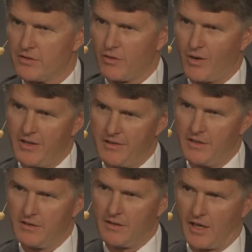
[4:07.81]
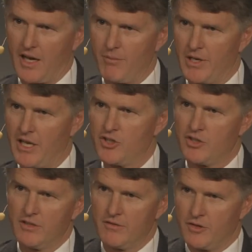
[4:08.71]
So I think the
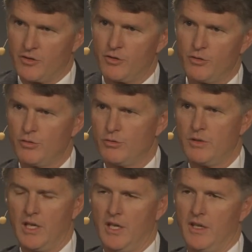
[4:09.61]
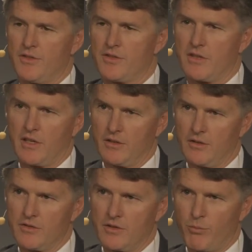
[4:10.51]
combination of the two
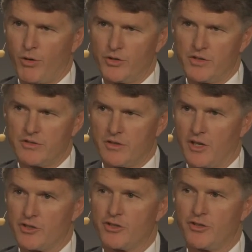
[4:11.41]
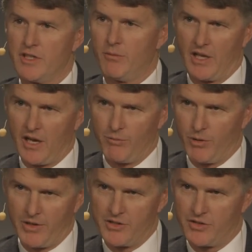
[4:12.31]
skills and approaches are extremely
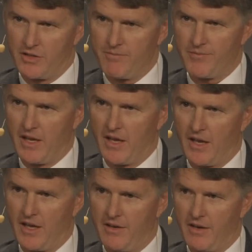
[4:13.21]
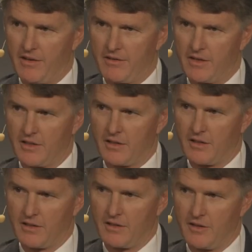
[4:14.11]
complementary. And I think
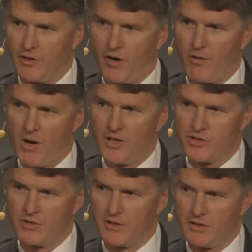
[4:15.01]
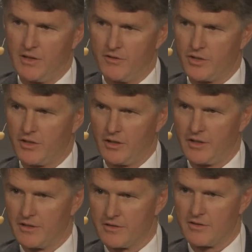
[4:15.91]
uh, you know, our mantra
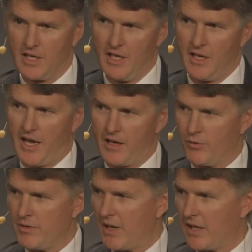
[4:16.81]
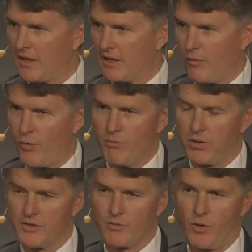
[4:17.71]
internally is, how do we make uh, one
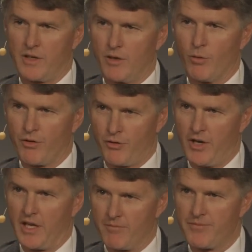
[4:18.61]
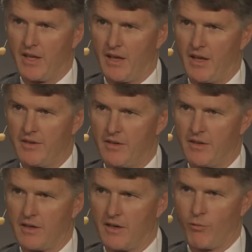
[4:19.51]
plus one equal three? And
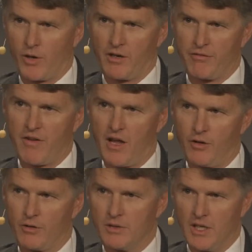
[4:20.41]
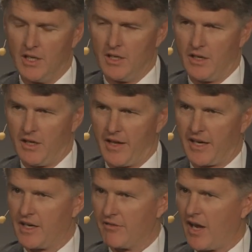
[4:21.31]
uh, and we're going to follow uh,
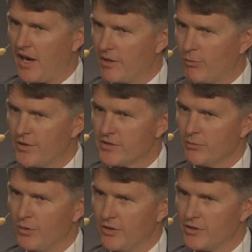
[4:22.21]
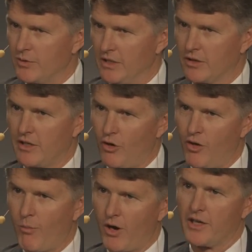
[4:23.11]
that kind of guiding principle as we look at
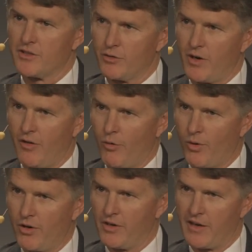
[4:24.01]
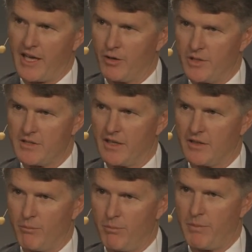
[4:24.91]
all the markets around the world, and how do we take
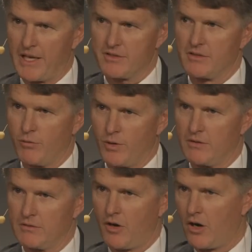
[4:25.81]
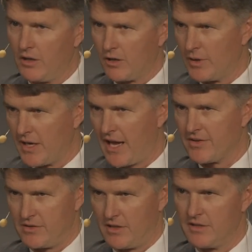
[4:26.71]
the best of what Harlequin
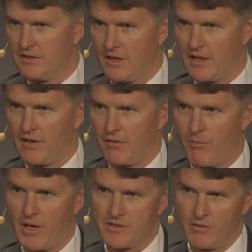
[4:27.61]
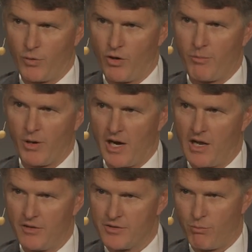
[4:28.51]
has done and the best of what
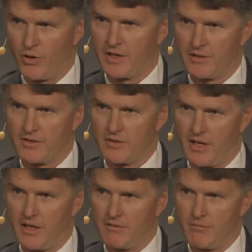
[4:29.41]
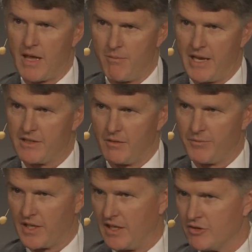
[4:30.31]
HarperCollins brings, and and make
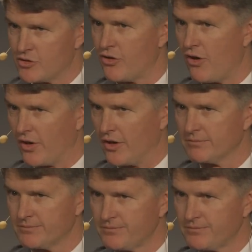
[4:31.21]
something even stronger.